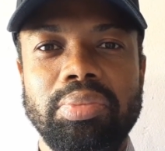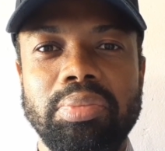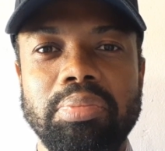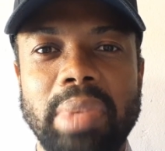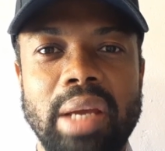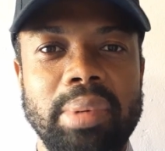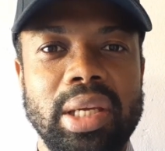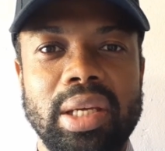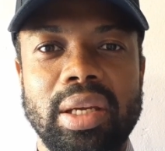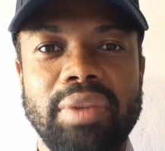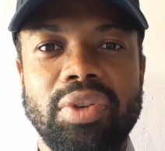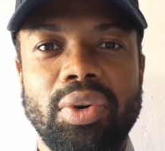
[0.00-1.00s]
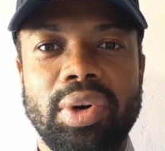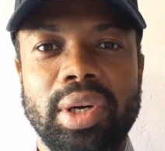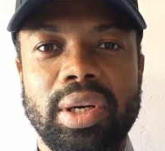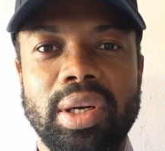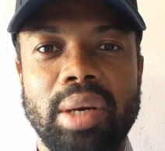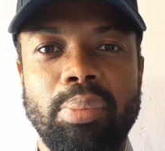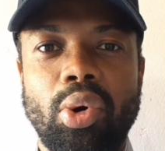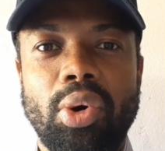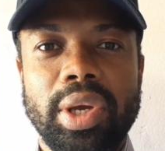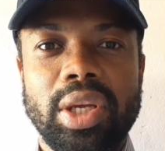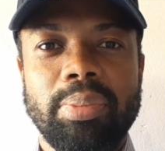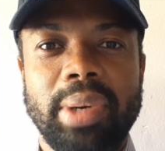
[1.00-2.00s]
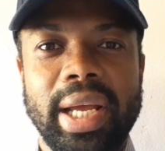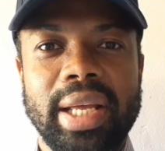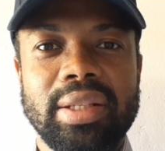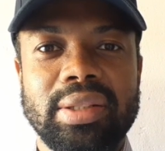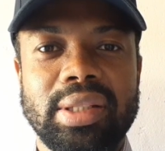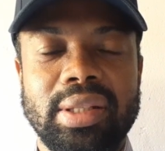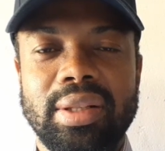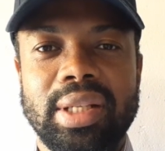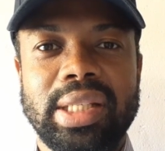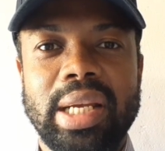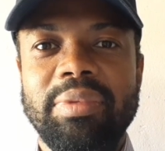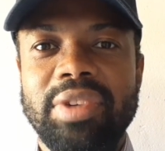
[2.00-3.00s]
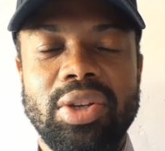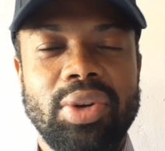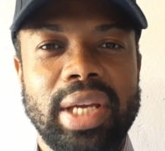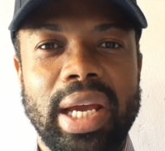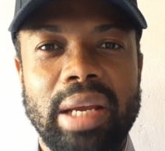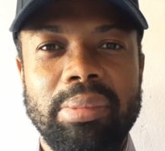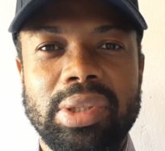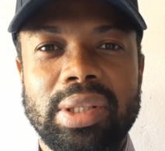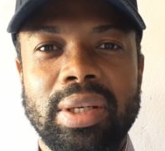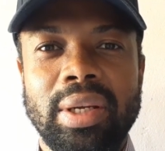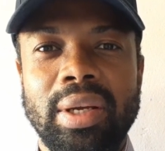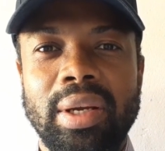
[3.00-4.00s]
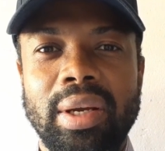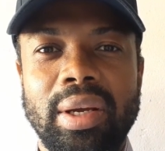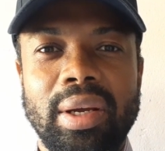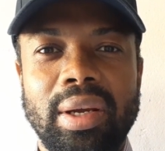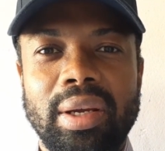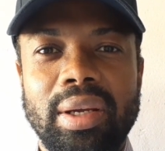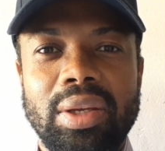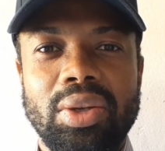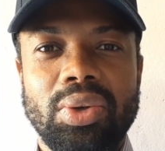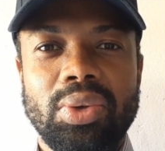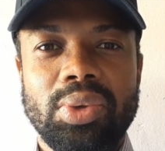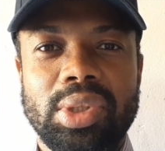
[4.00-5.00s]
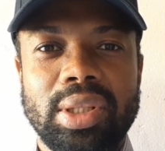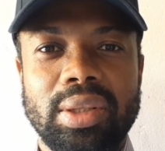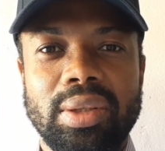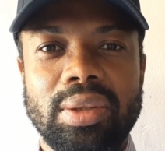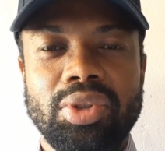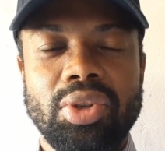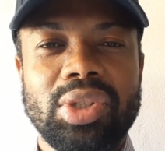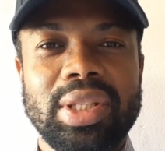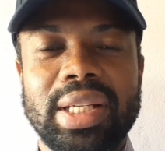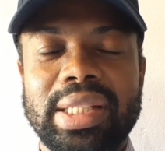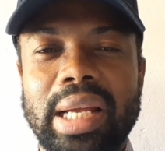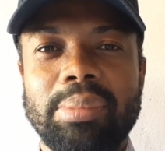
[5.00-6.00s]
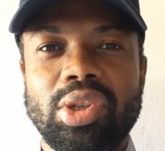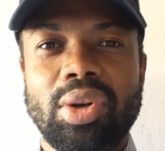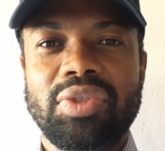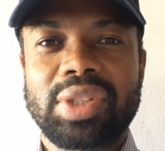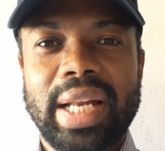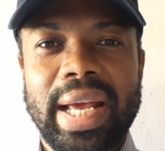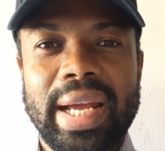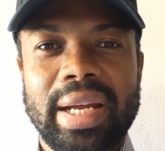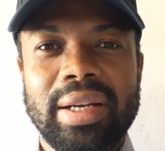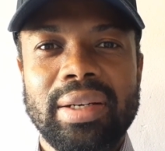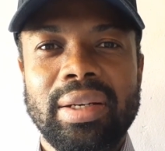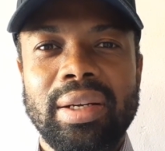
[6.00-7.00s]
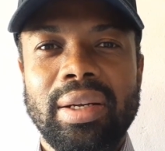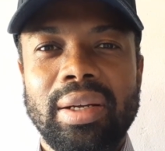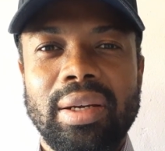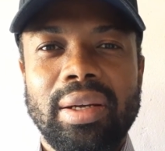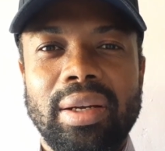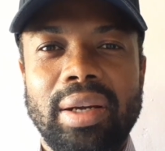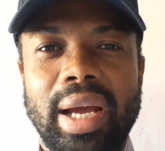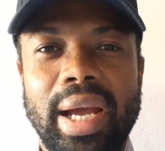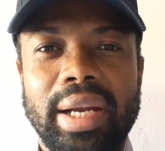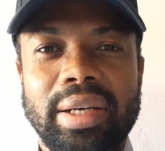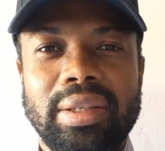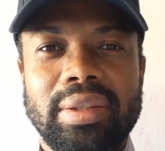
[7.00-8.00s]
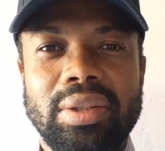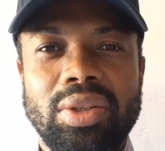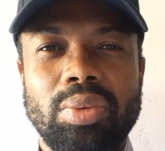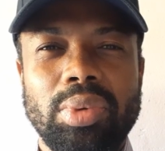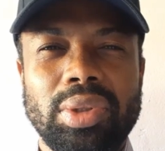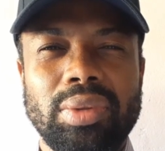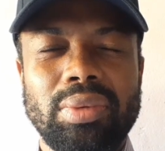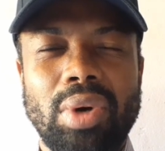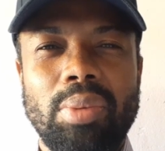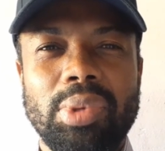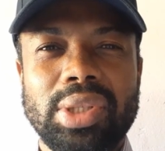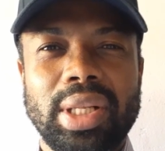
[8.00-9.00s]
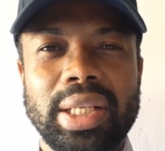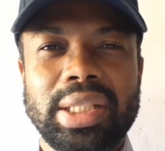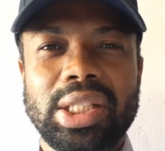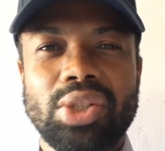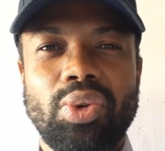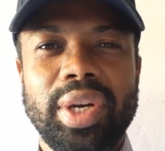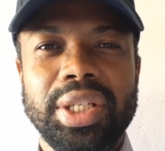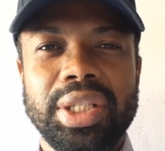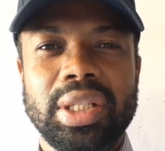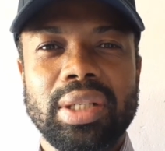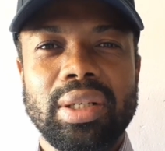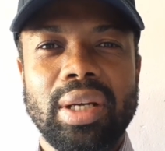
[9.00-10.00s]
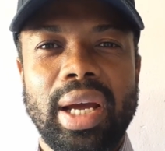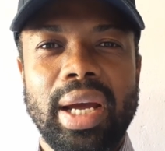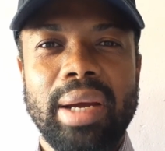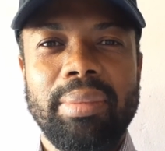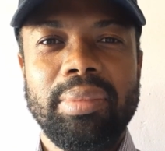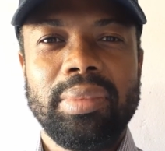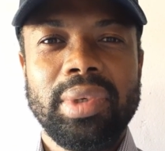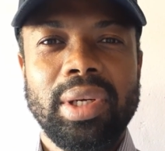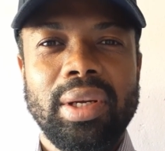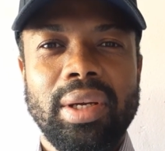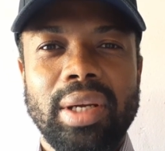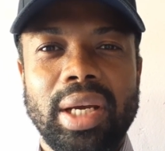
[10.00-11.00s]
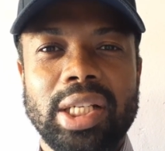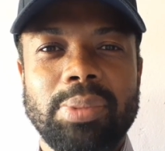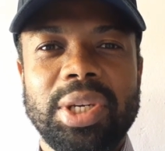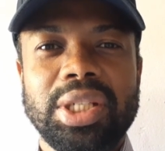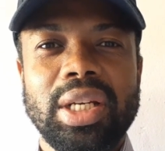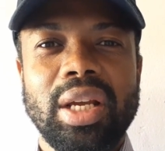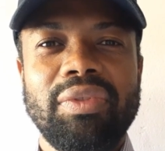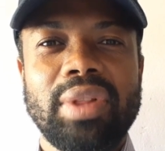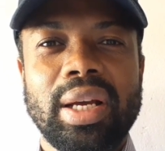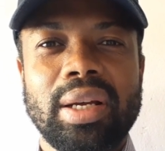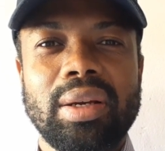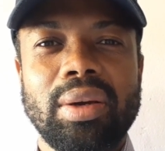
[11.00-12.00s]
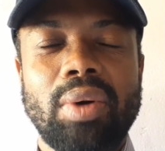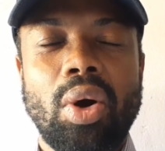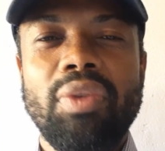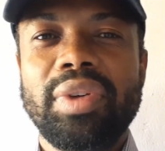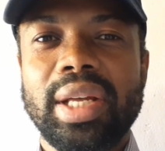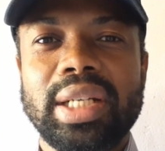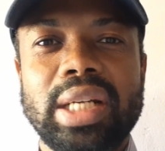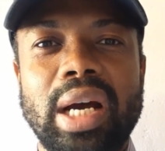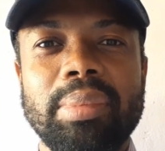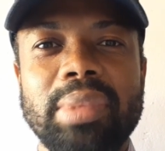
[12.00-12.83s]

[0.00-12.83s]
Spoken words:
maybe if you're a boy, you're playing still the same video games, you still using the same sort of slang, and you would almost like just cringe, especially if like over that time